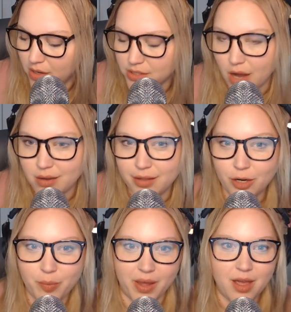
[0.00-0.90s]
Talk a
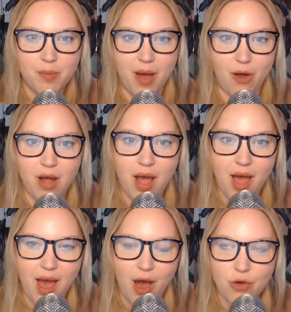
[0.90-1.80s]
little bit about
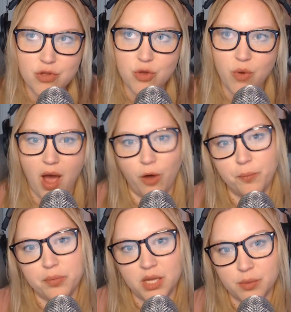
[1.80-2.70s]
how you help
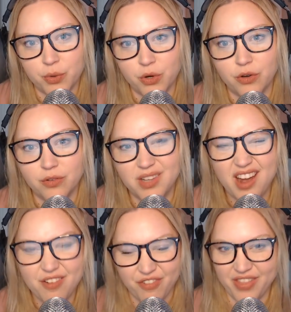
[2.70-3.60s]
people
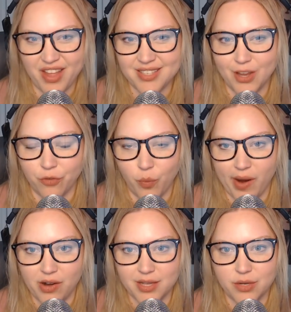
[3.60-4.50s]
kind of find that
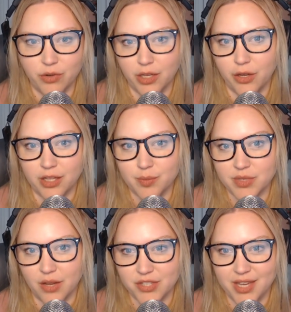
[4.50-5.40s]
self-awareness and really look at
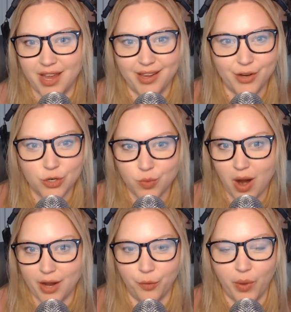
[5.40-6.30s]
themselves and say, here's where
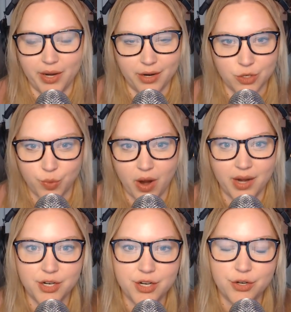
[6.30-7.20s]
I can win, here's where I
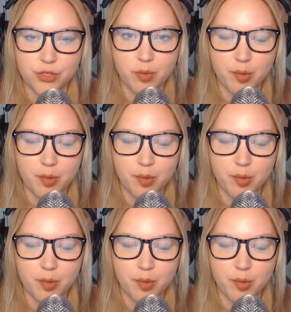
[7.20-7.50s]
need to do some